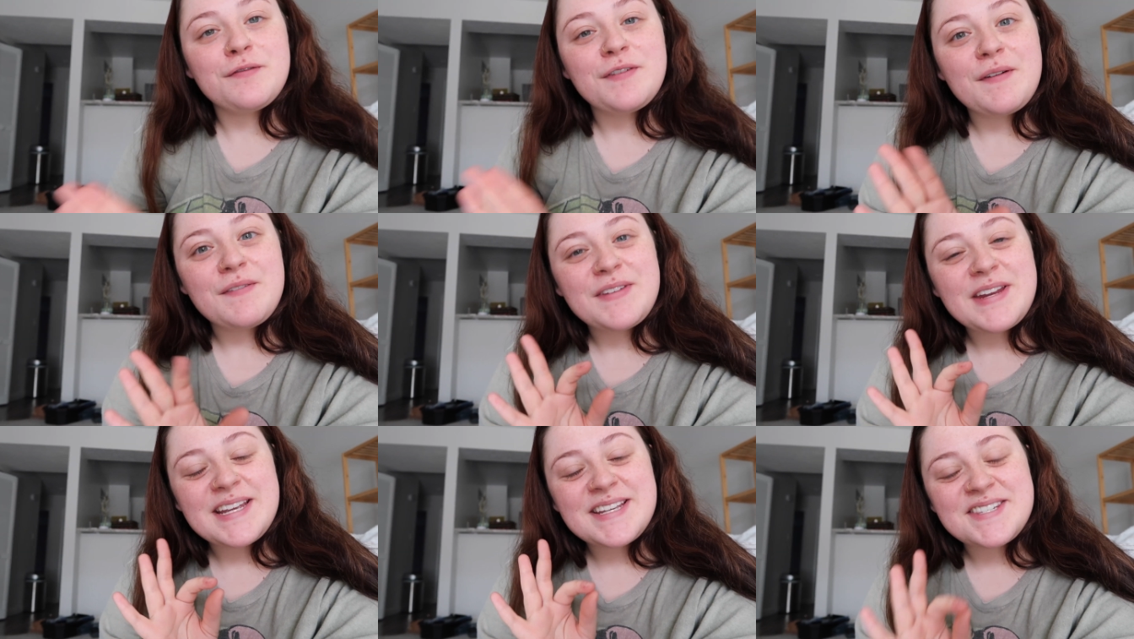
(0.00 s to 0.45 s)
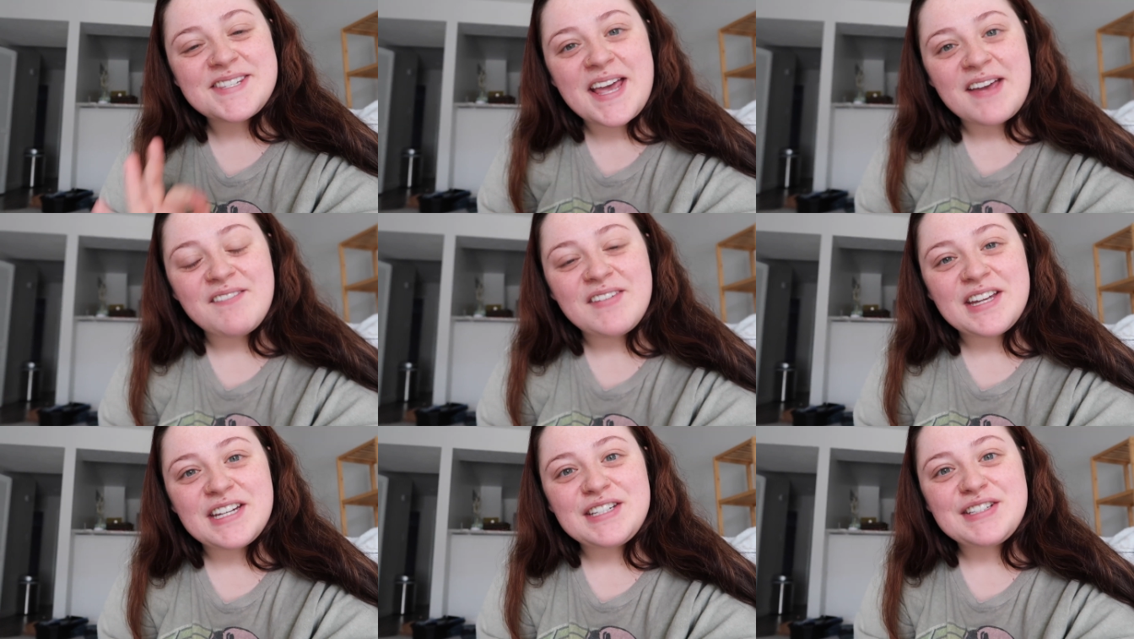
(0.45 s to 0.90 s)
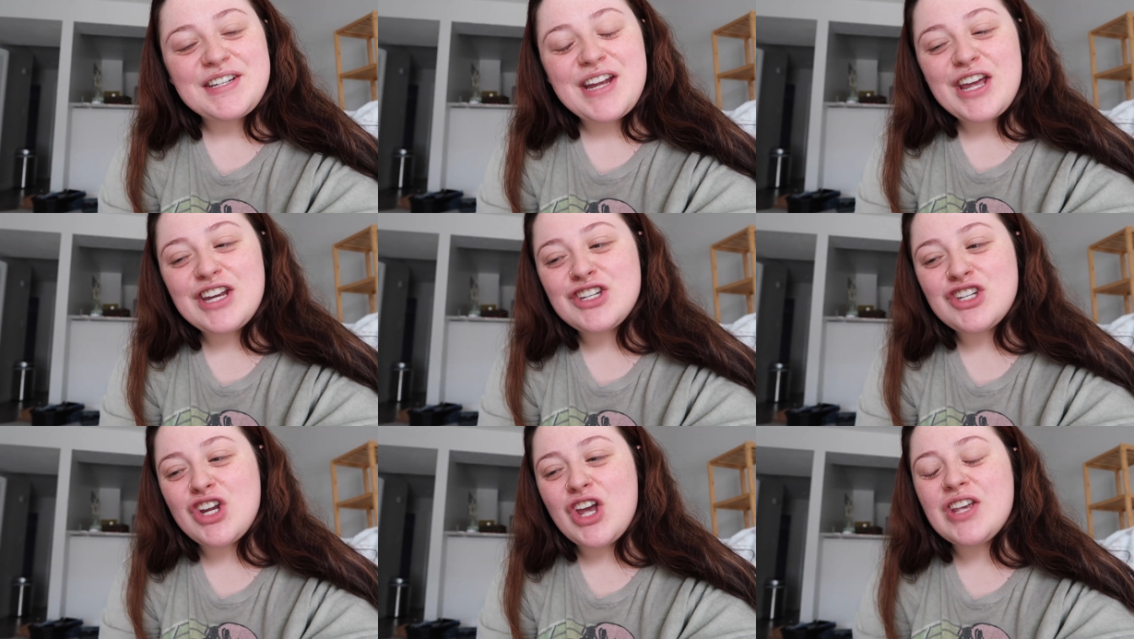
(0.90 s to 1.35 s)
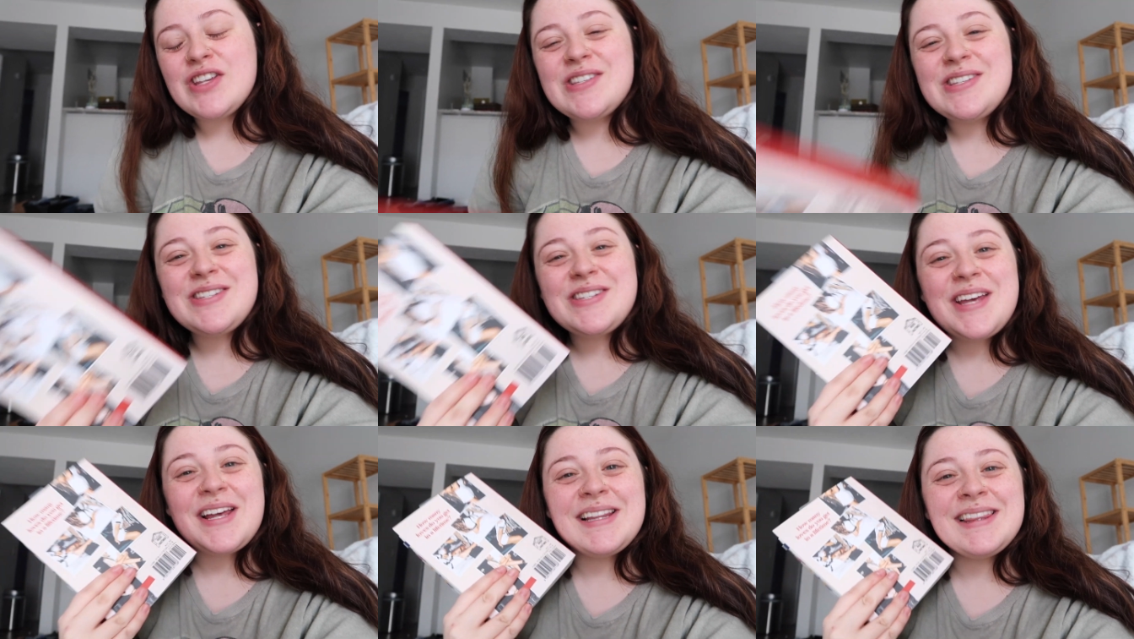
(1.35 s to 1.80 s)
57
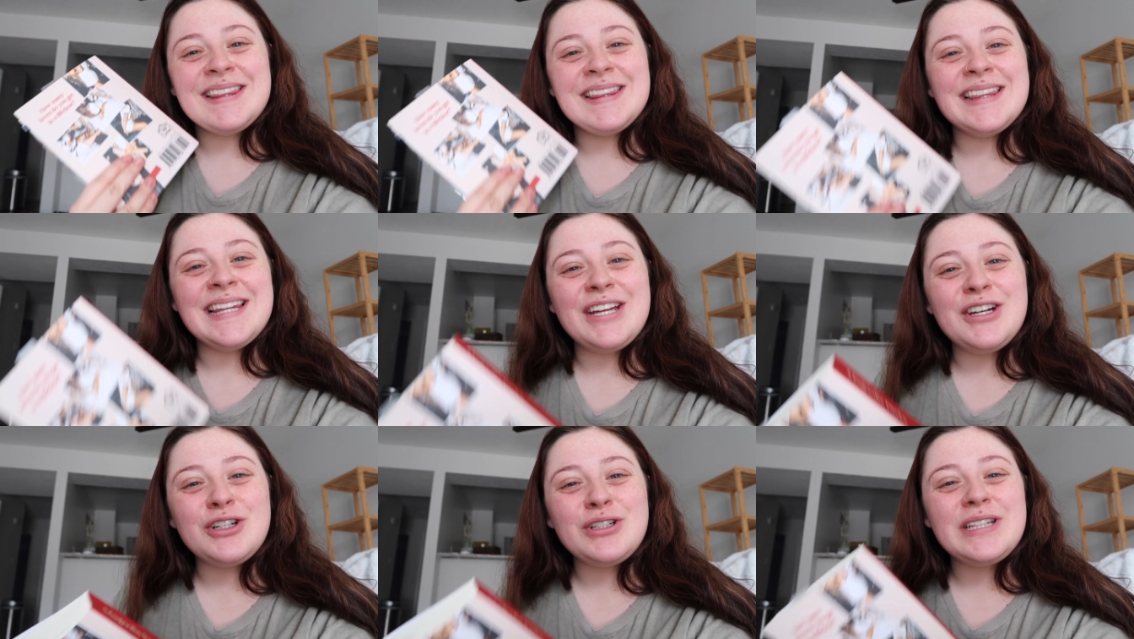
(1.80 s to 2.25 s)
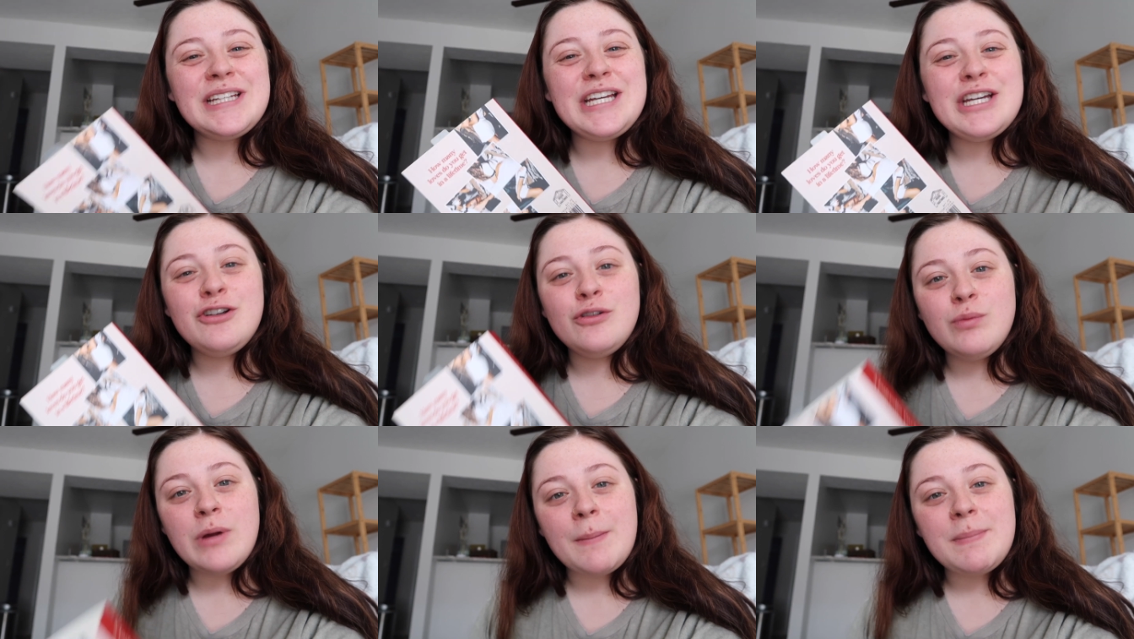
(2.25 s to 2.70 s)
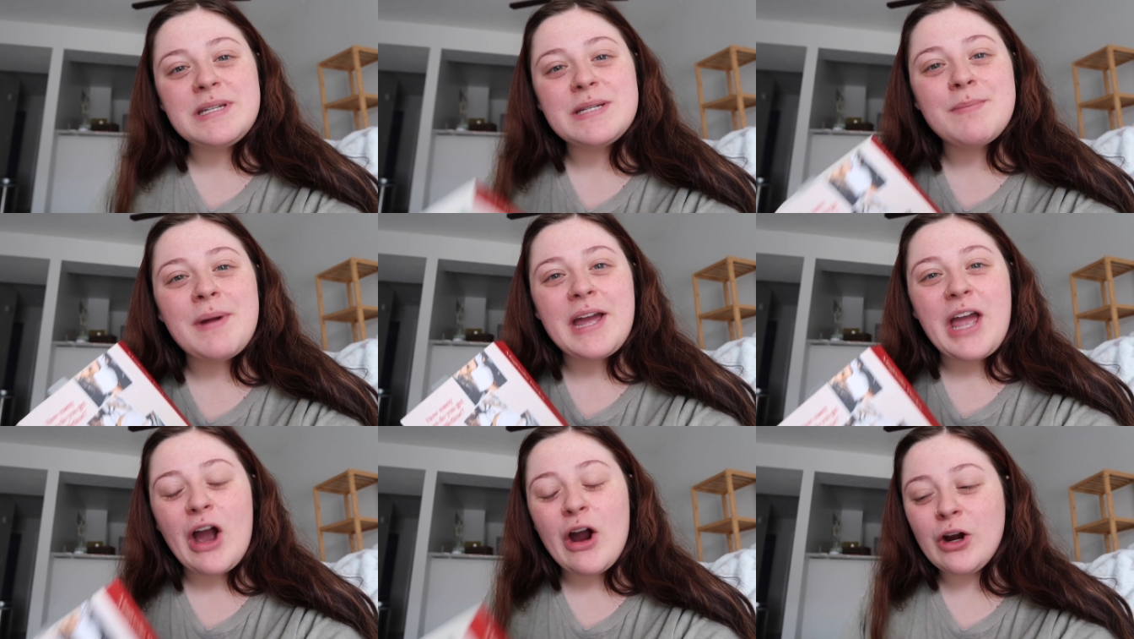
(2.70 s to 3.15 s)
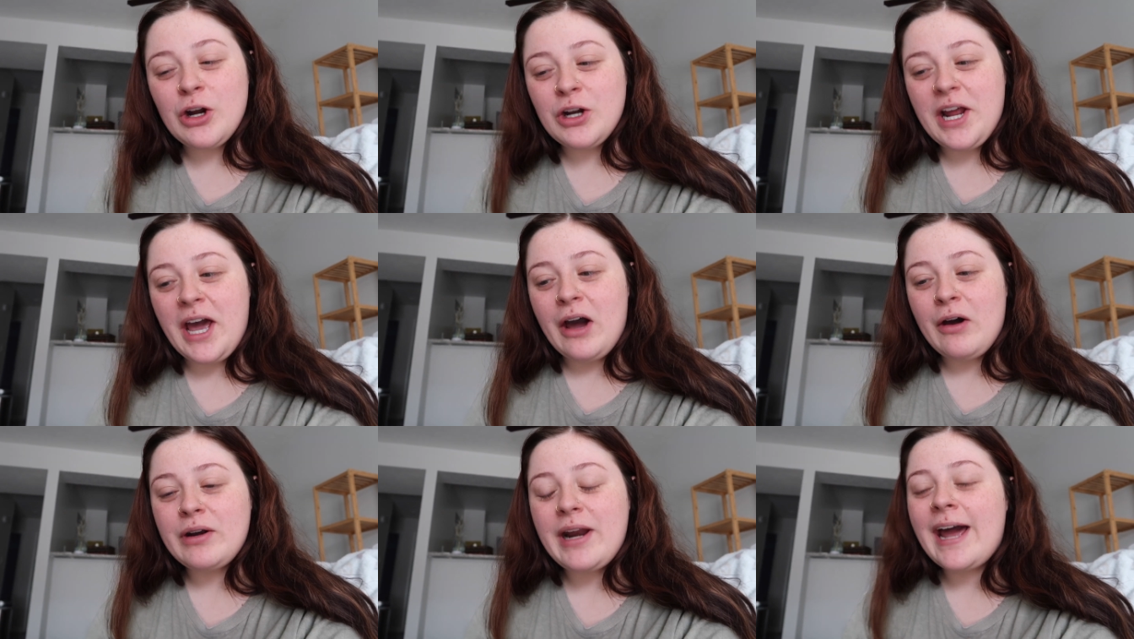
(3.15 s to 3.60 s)
just literally ripped my heart
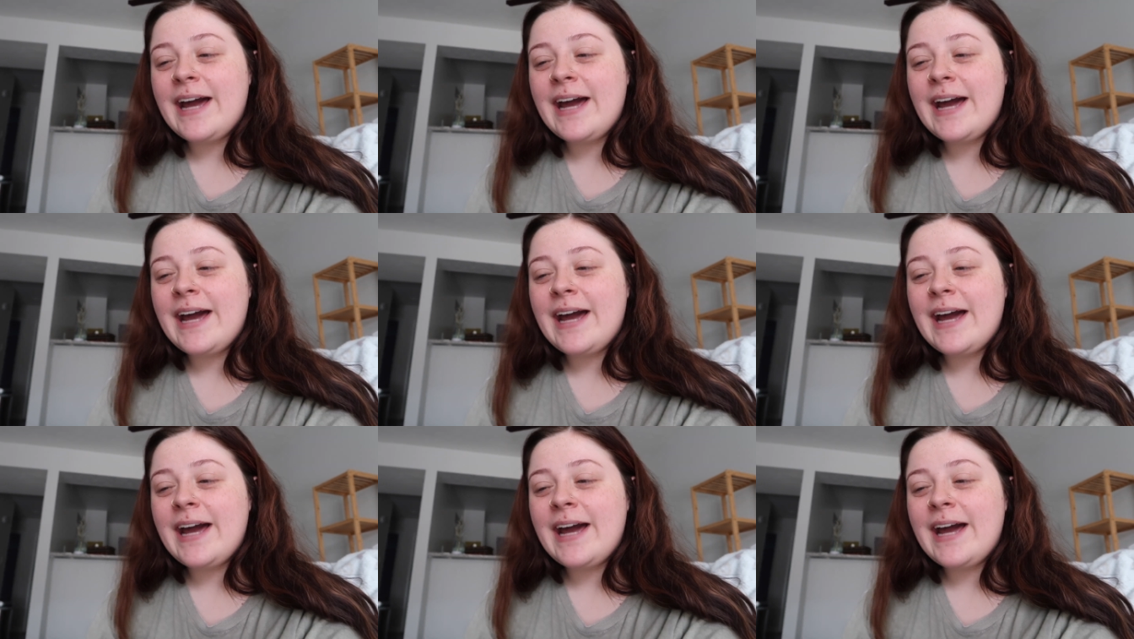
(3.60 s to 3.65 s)
out.